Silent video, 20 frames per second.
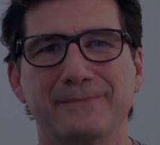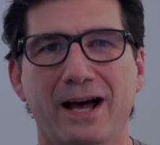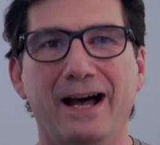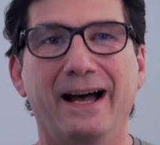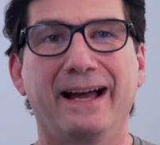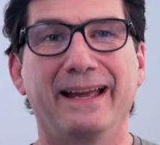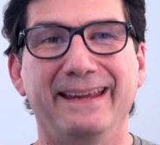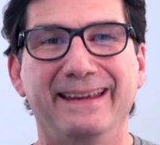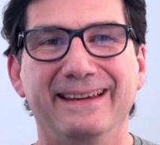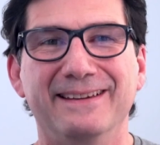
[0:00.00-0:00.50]

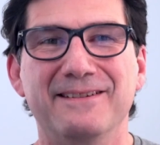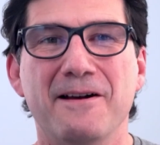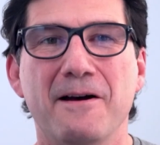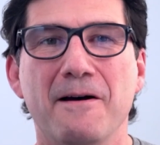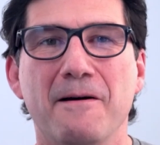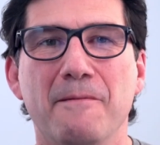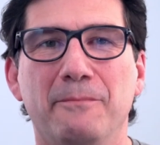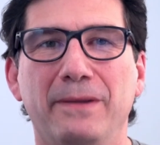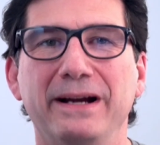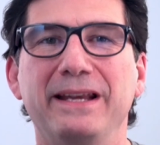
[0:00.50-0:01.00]
Hi,
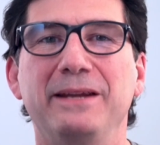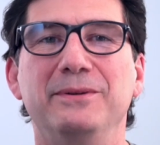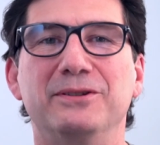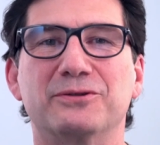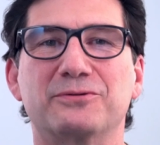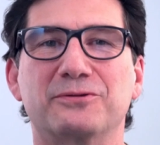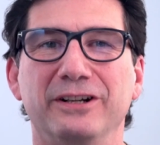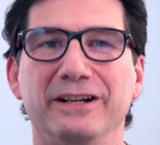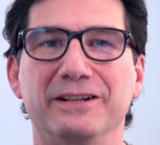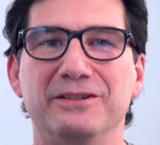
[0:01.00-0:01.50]
my name
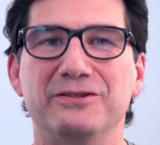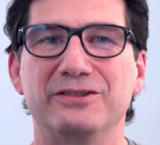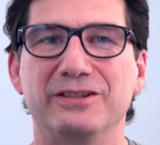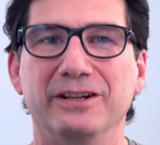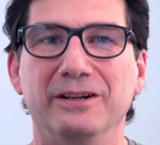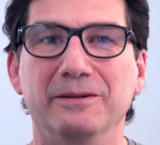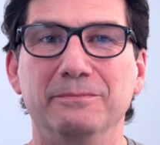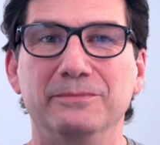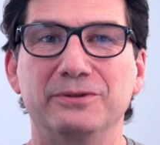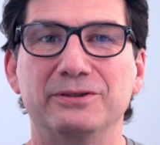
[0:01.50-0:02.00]
is Rich
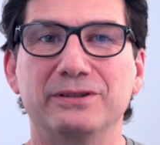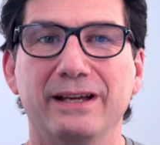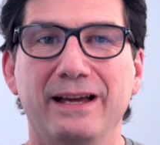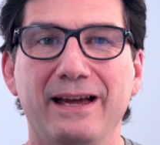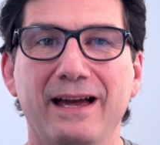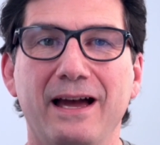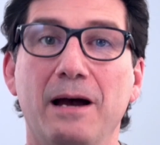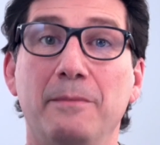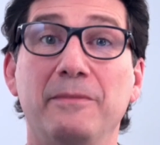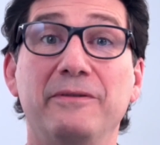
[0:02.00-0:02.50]
Sims.
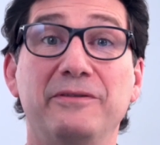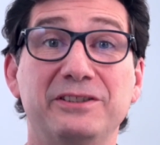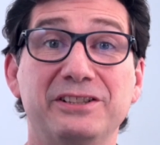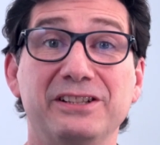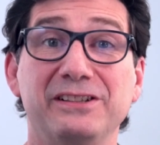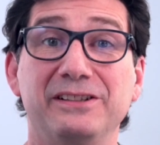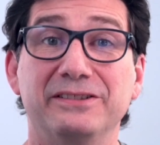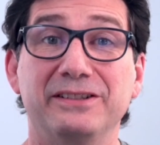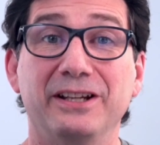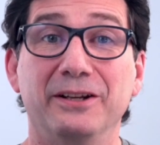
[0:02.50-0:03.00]
I'm a
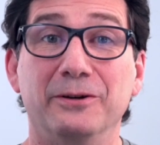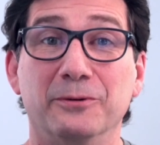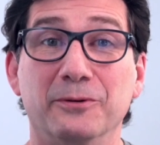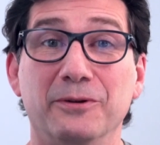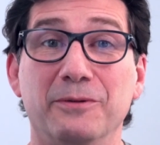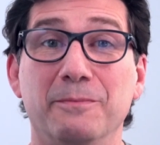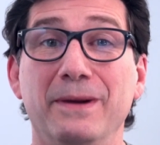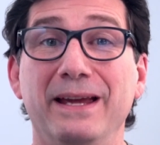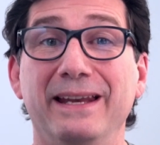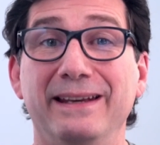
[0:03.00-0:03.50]
facilitator
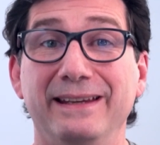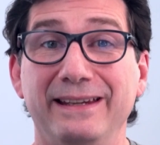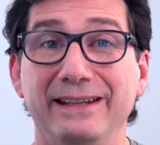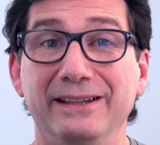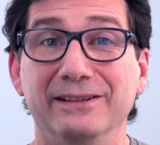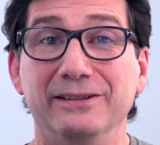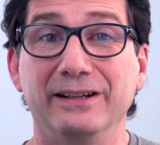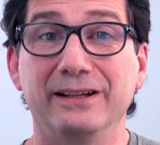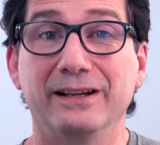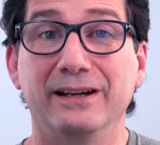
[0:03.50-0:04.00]
with
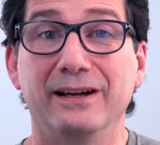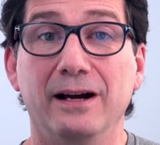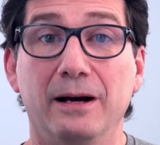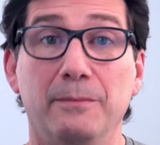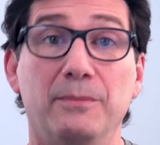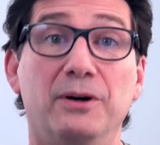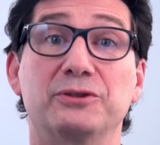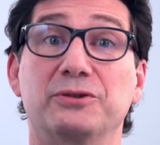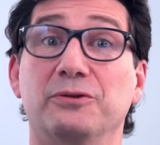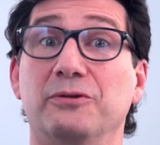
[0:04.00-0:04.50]
MenHealing.
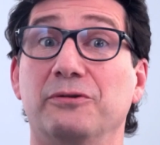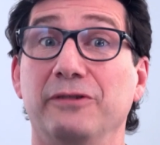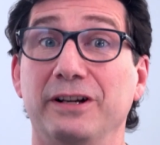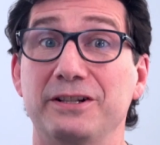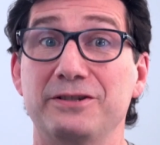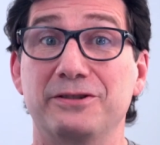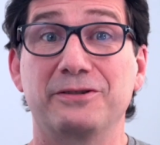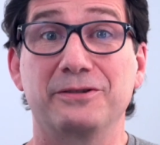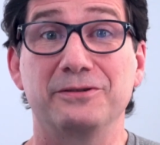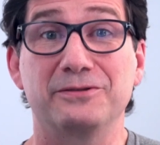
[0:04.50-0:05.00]
I'm also a
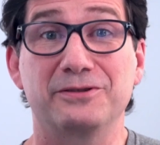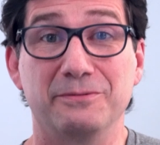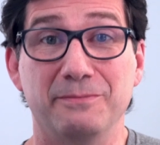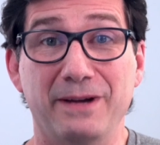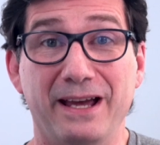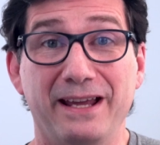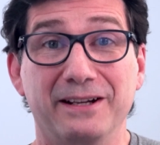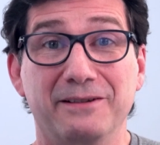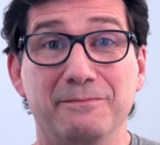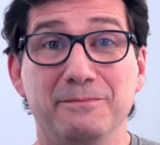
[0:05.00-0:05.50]
registered
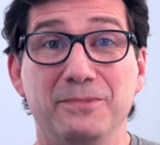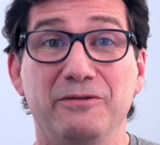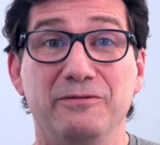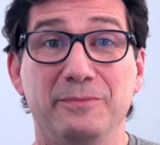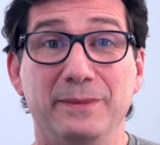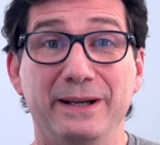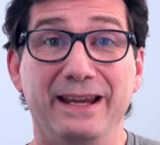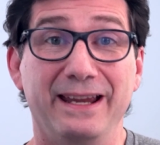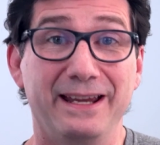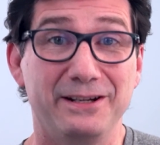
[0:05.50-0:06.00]
somatic
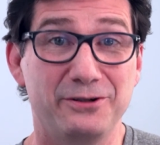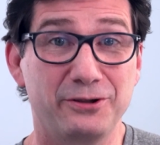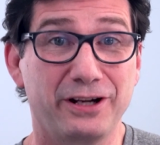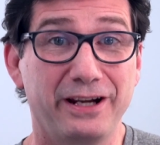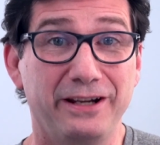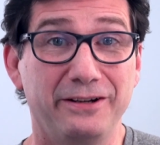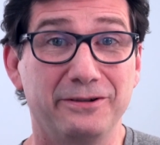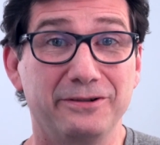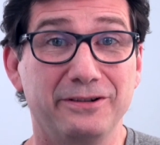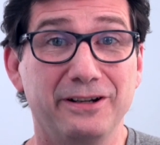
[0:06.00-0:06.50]
movement
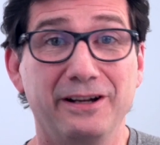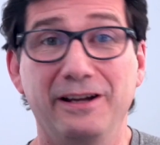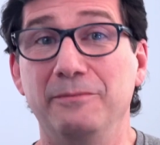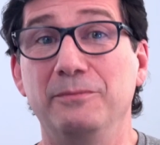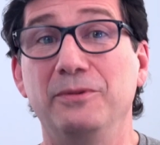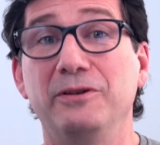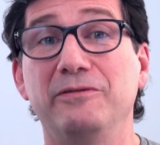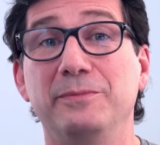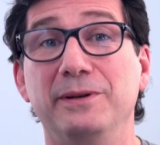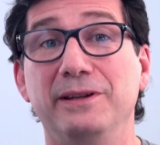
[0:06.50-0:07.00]
educator and
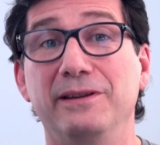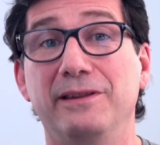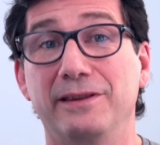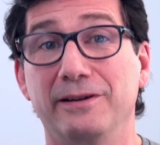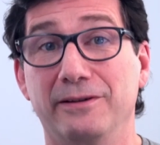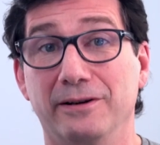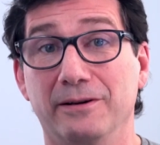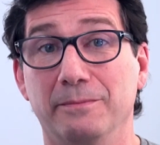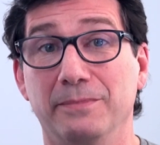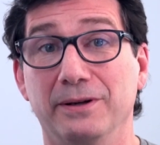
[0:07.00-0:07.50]
movement
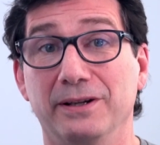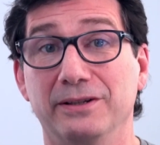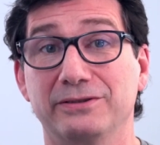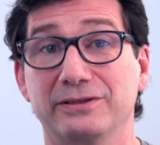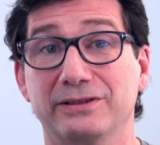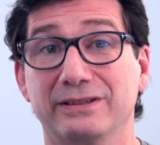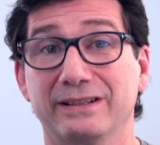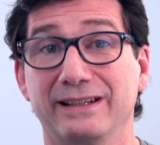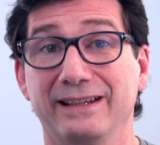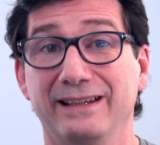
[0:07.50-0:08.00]

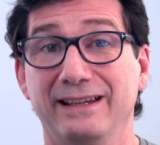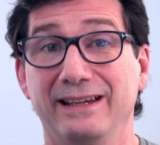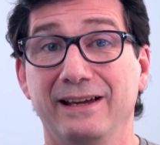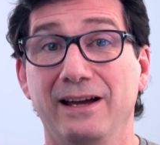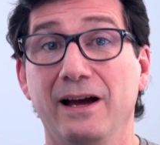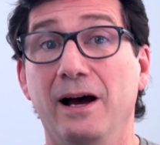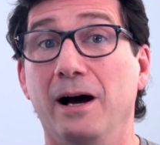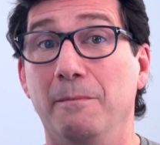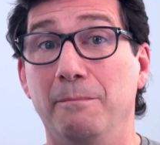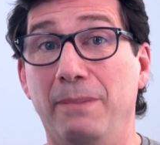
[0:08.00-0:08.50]
therapist,
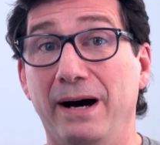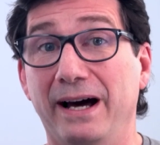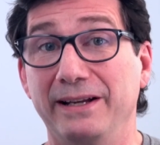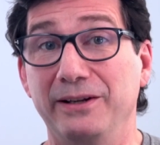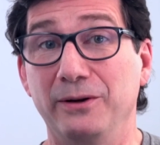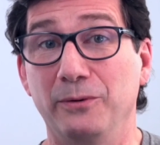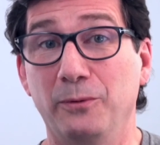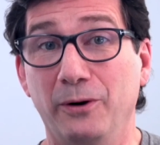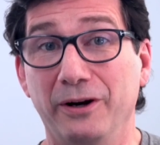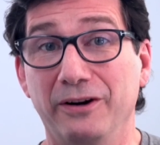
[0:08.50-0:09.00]
a
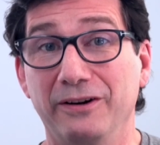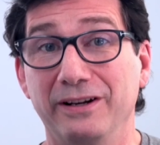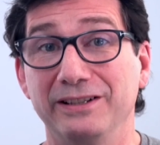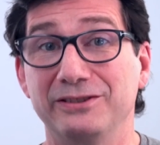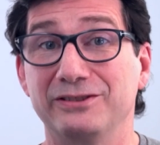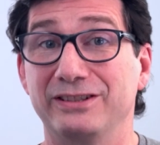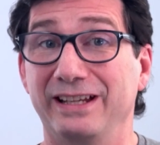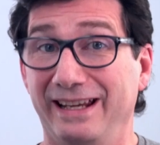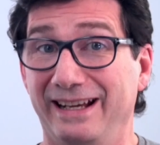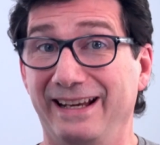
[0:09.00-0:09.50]
body
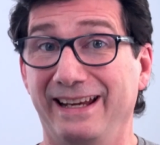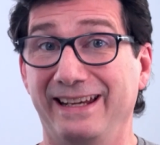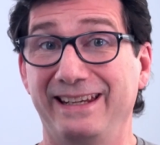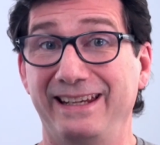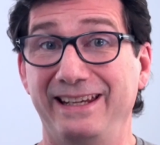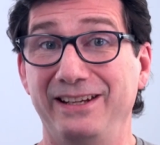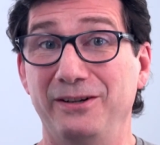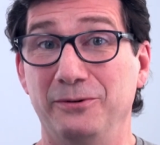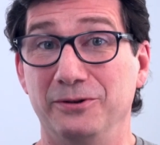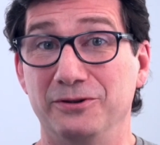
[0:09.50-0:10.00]
awareness and
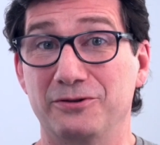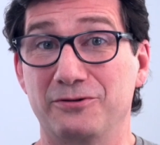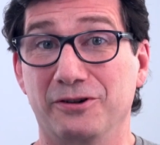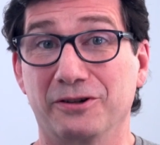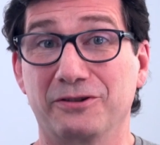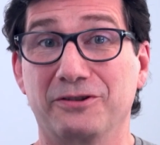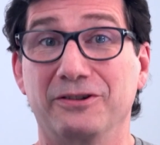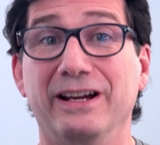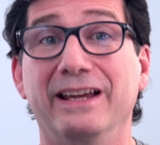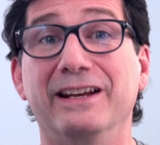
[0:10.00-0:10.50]
Aikido
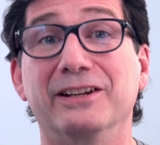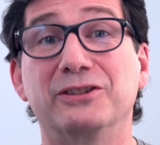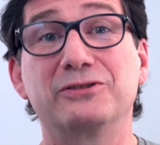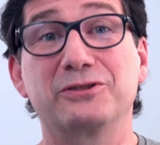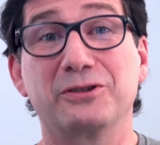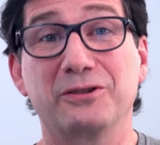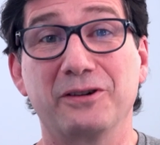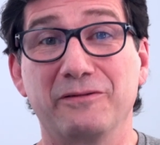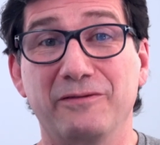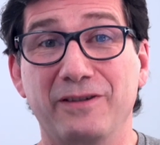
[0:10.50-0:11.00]
instructor, and a
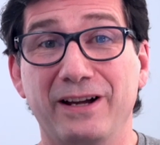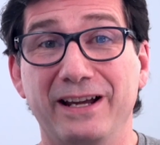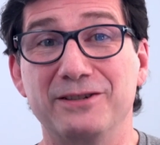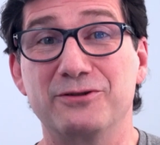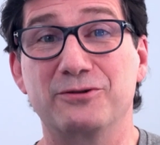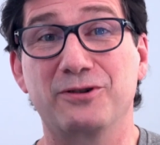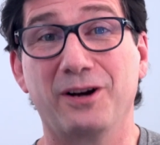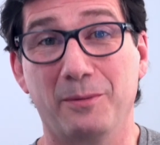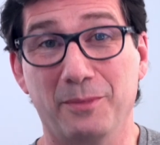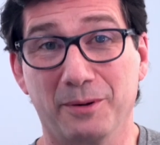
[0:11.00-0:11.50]
certified
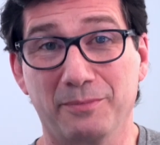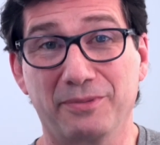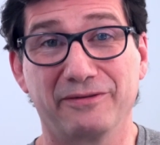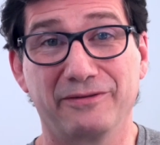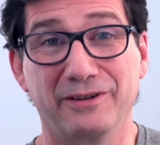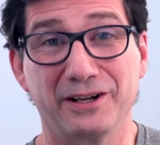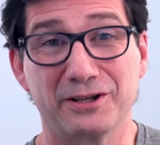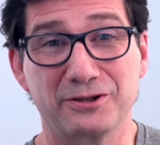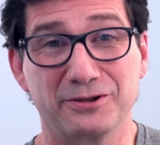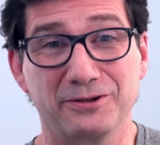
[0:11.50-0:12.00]
trauma
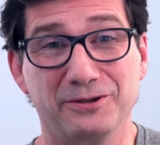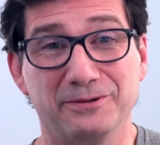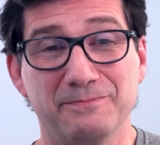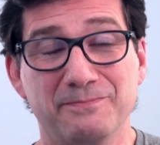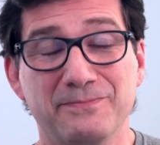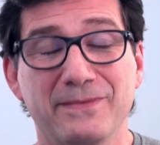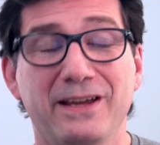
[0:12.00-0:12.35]
professional.